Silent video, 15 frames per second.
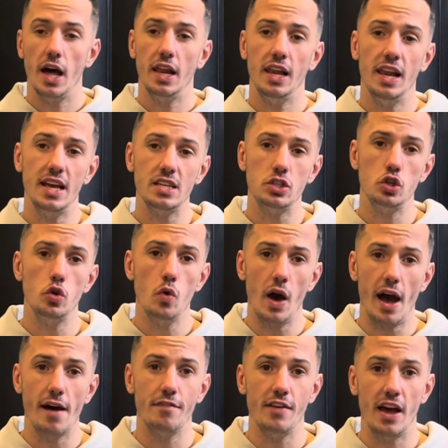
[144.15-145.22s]
Unless you
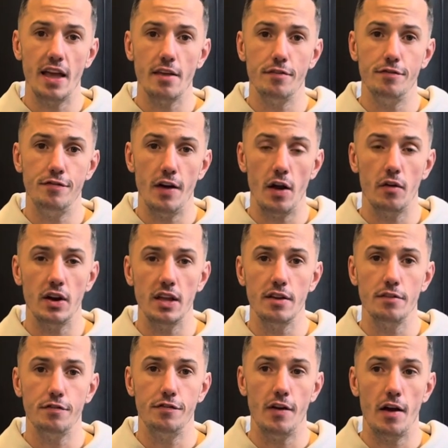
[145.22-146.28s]
have a very,
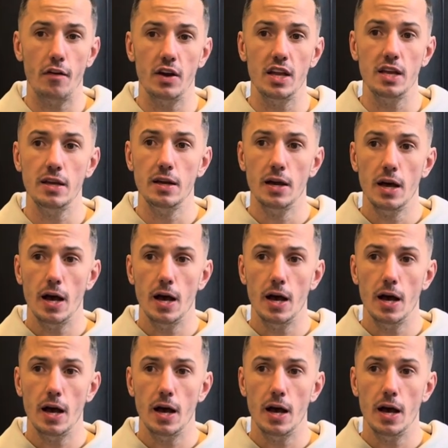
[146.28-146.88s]
very